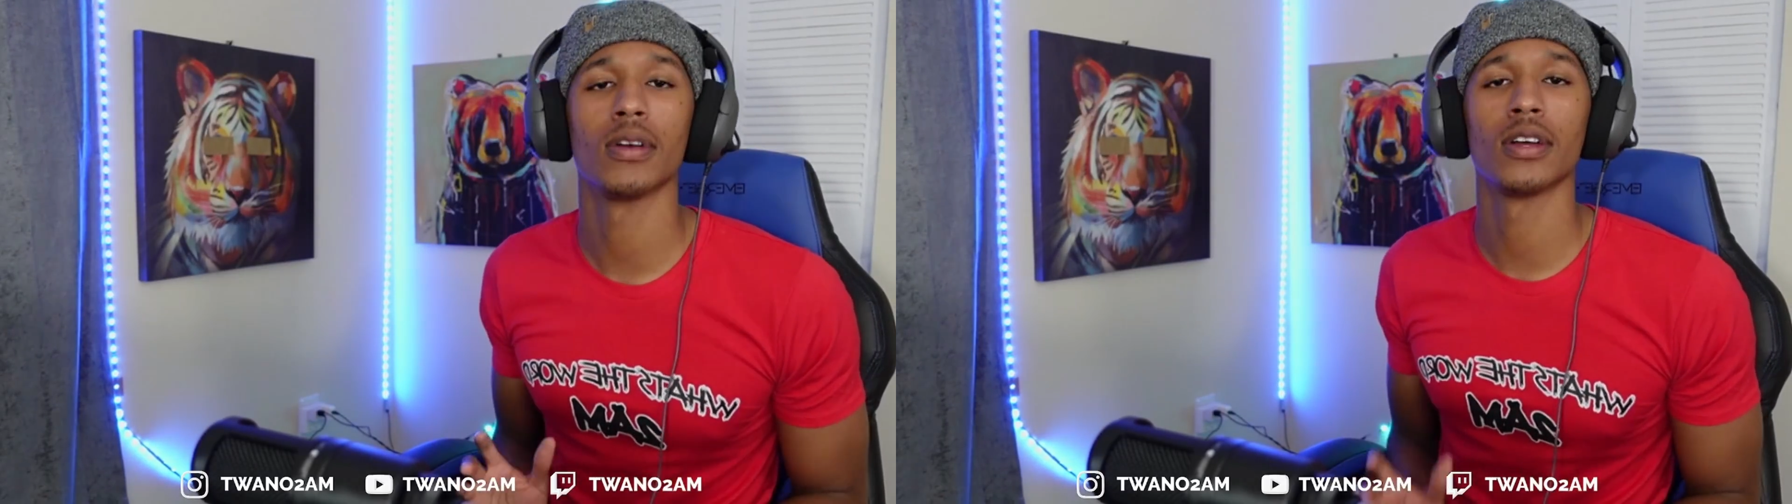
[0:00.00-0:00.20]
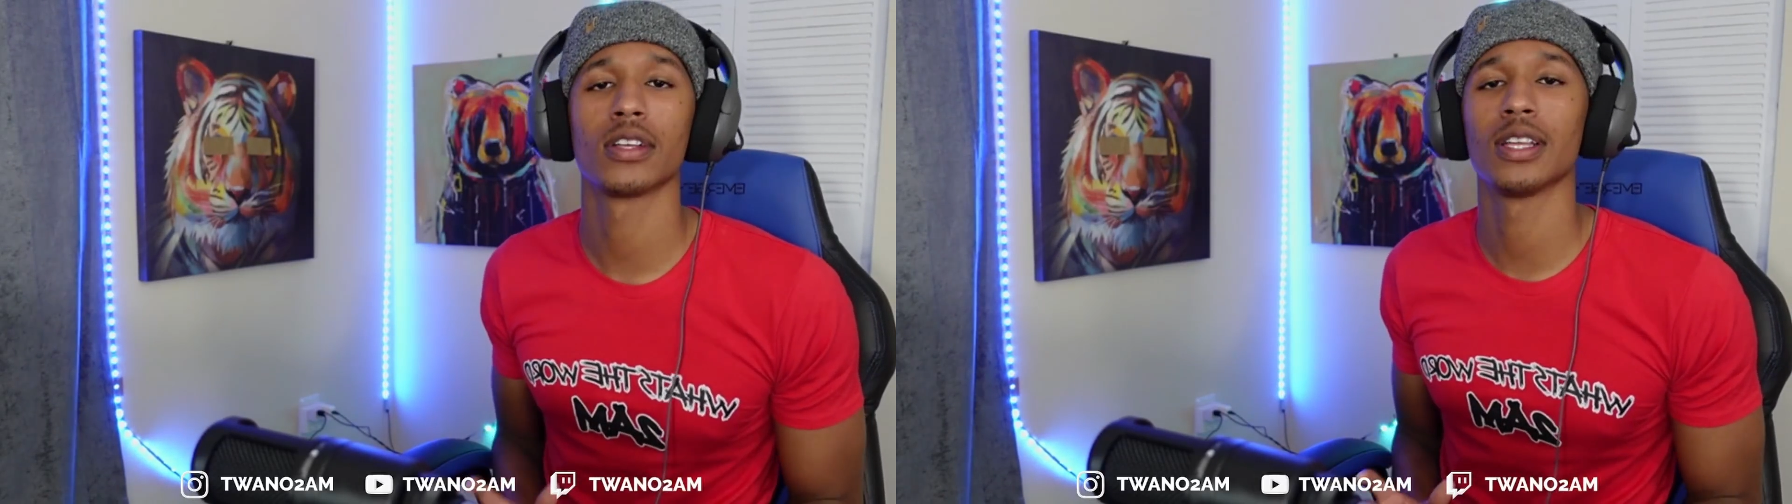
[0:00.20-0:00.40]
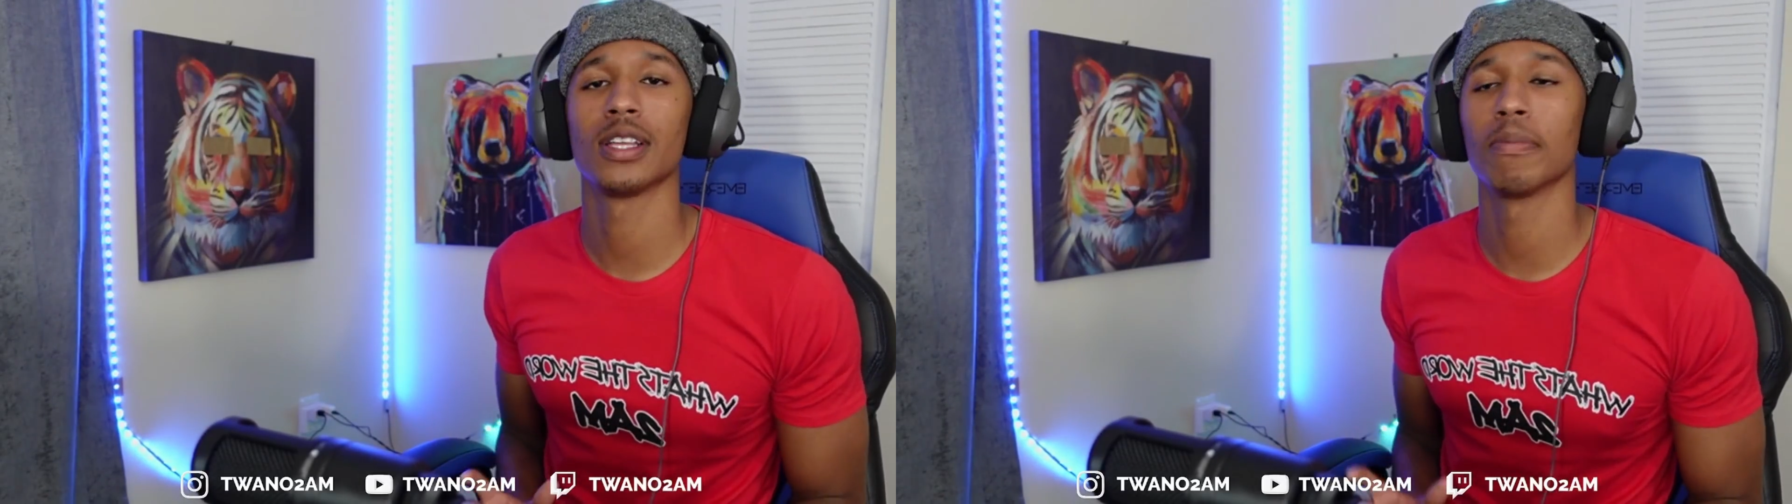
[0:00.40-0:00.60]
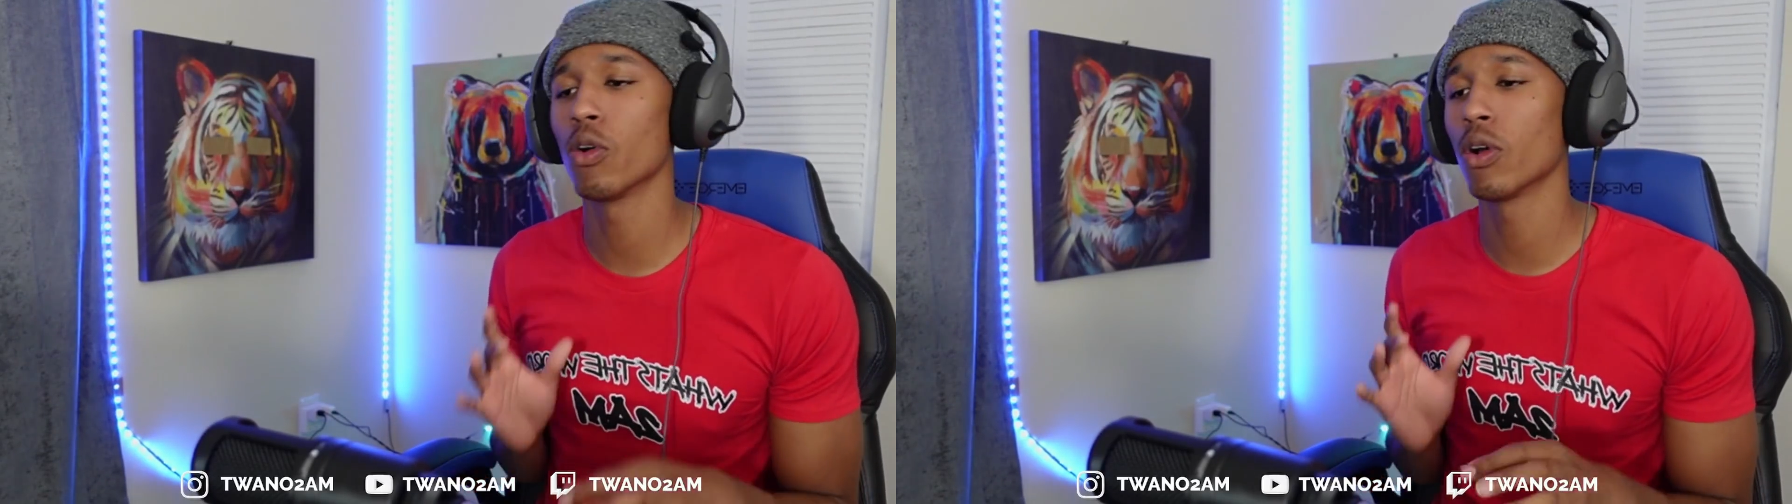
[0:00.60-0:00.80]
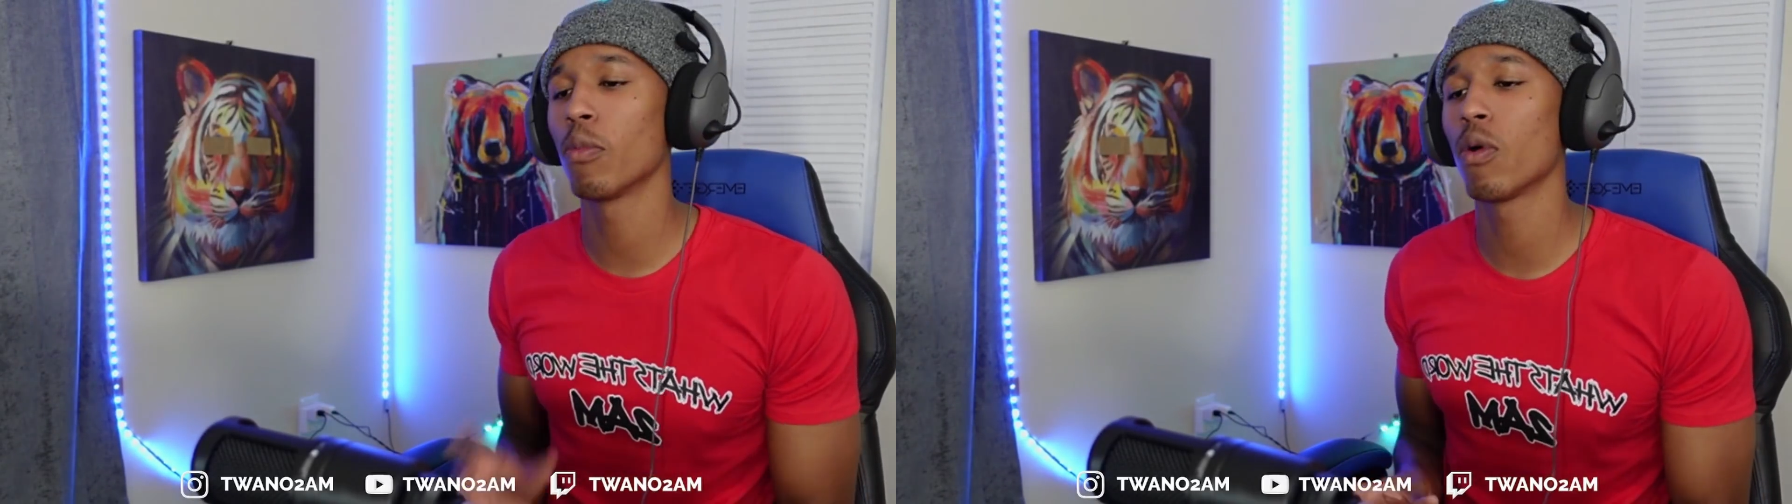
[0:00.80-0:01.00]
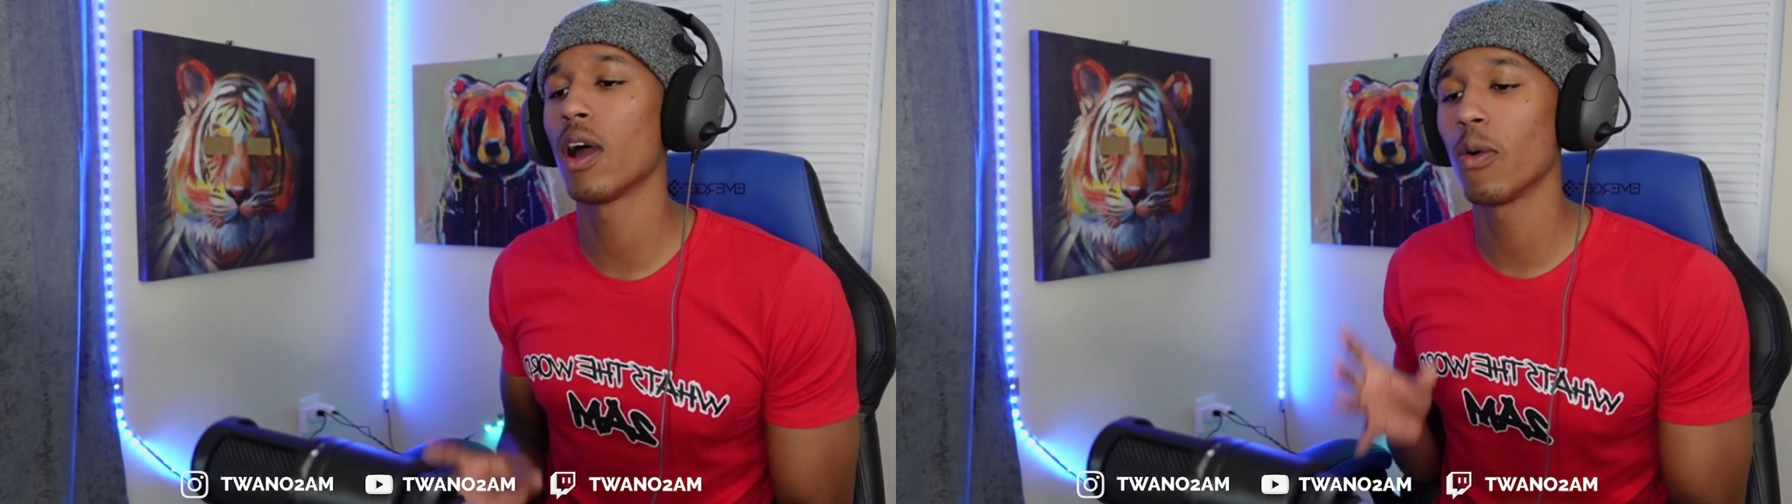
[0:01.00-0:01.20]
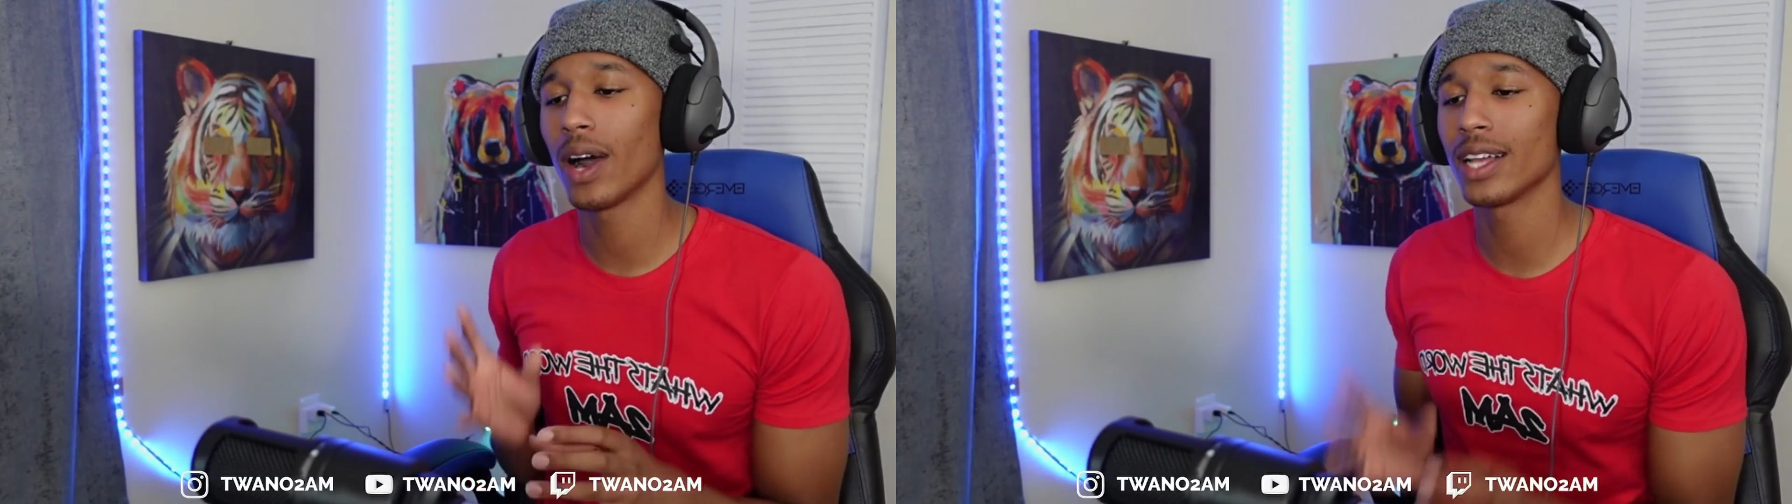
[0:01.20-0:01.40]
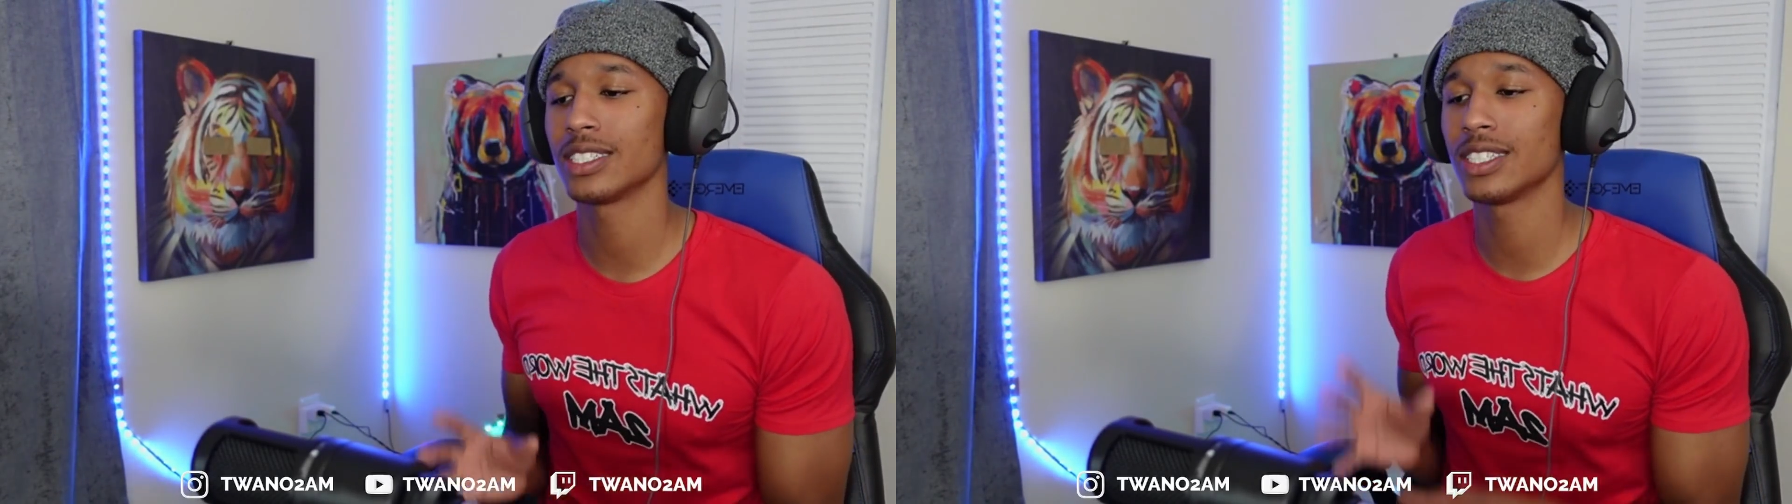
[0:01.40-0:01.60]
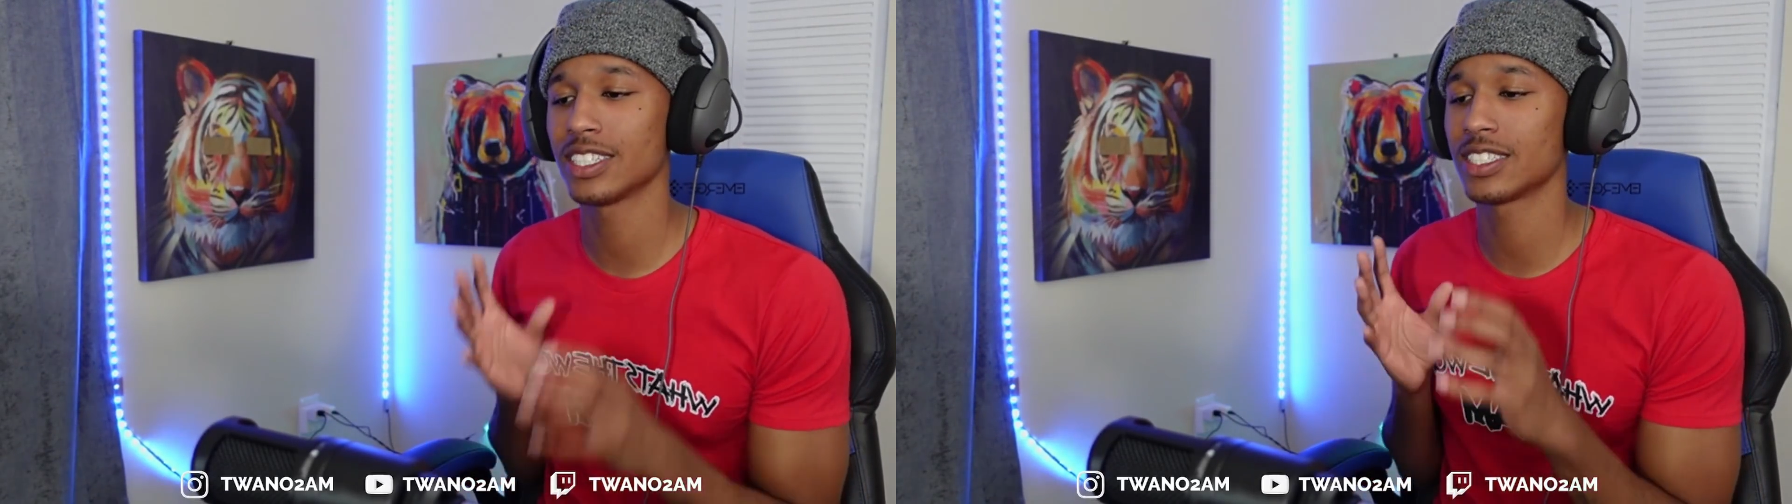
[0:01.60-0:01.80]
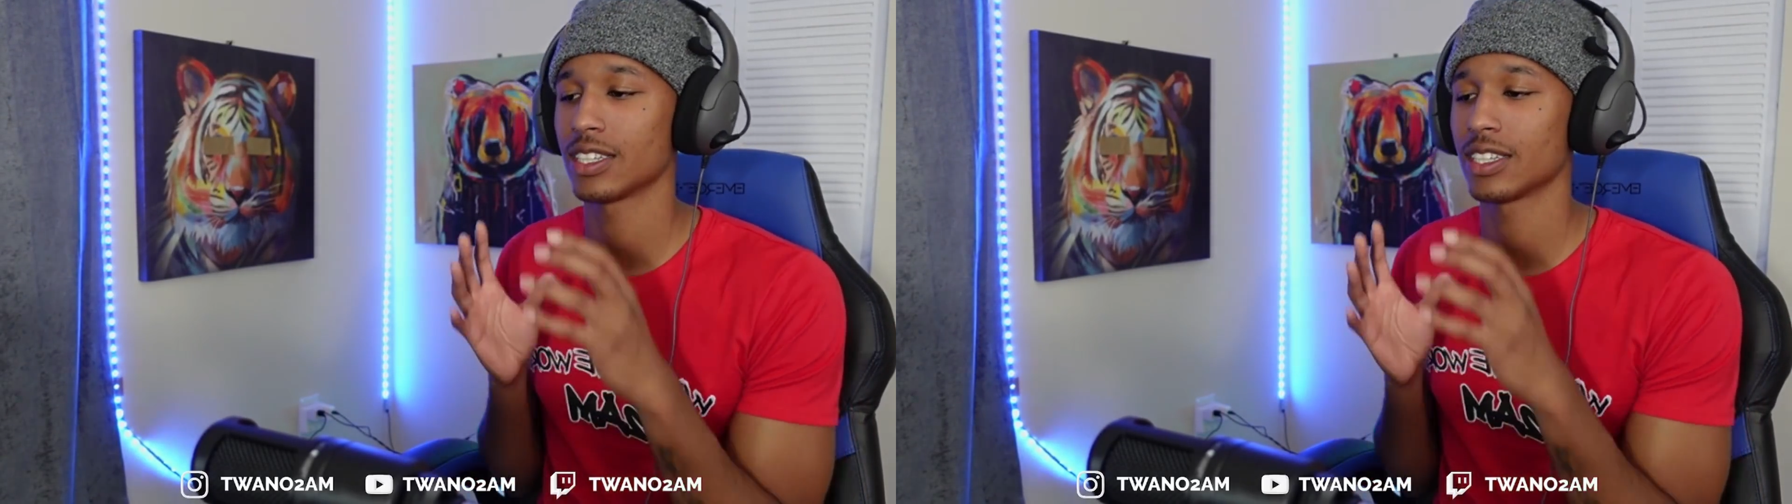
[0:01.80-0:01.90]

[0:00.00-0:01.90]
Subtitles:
The more and more I watch this